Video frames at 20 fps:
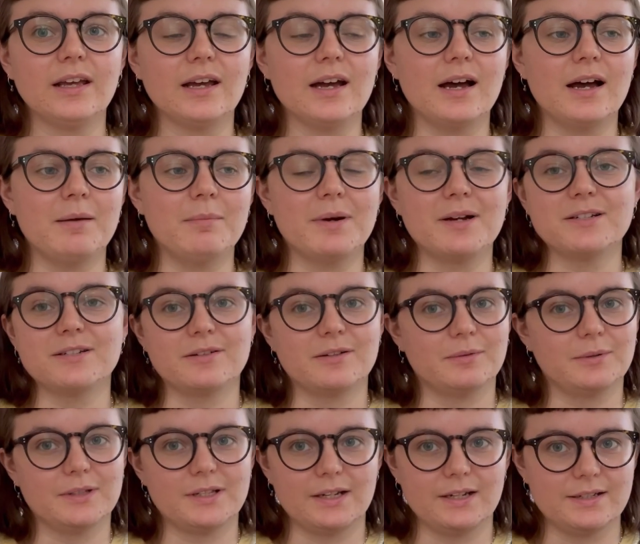I don't know
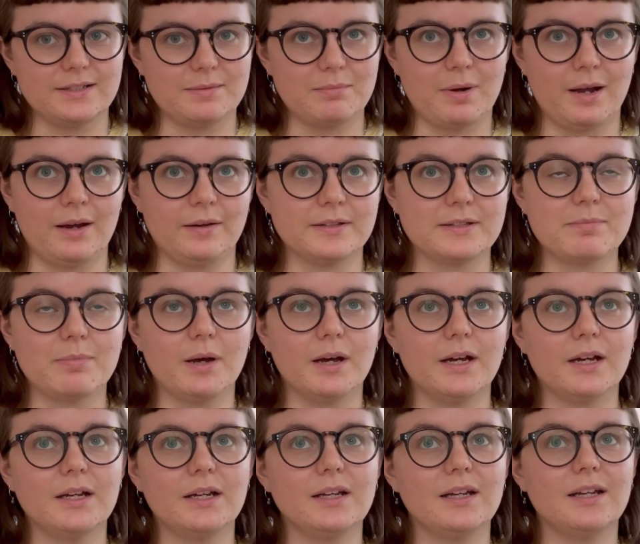what that is in pounds,
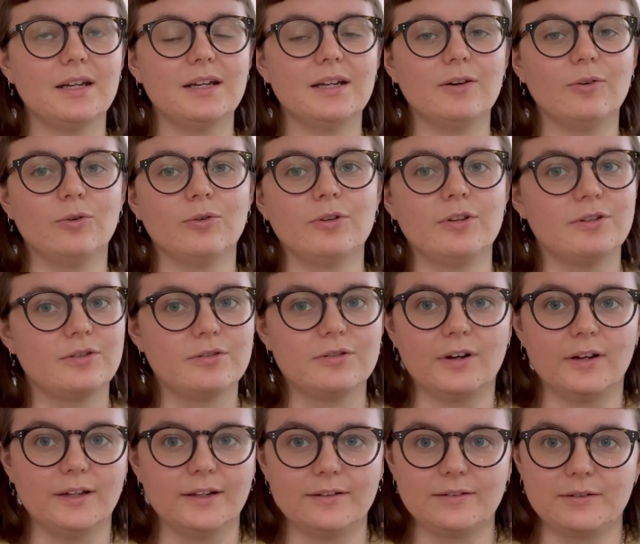but or
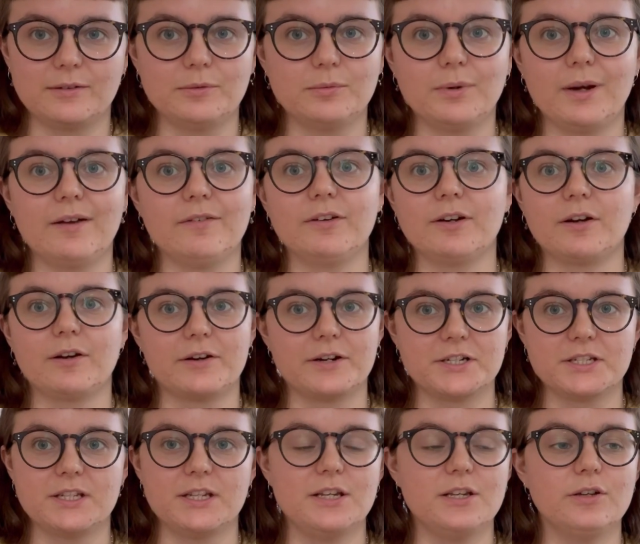dollars or whatever
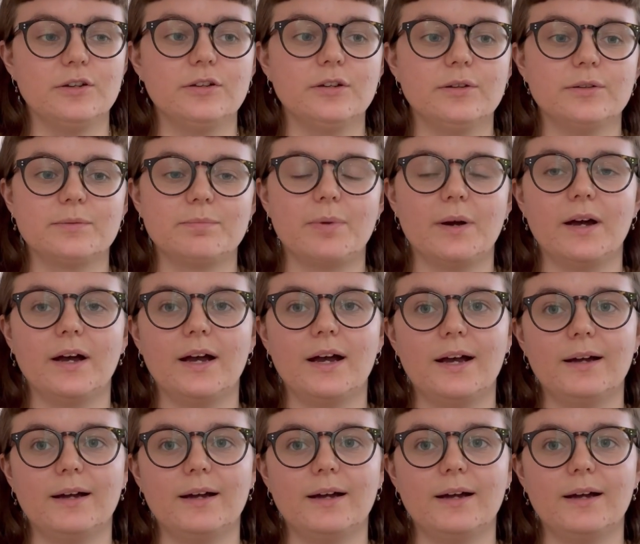currency you use, but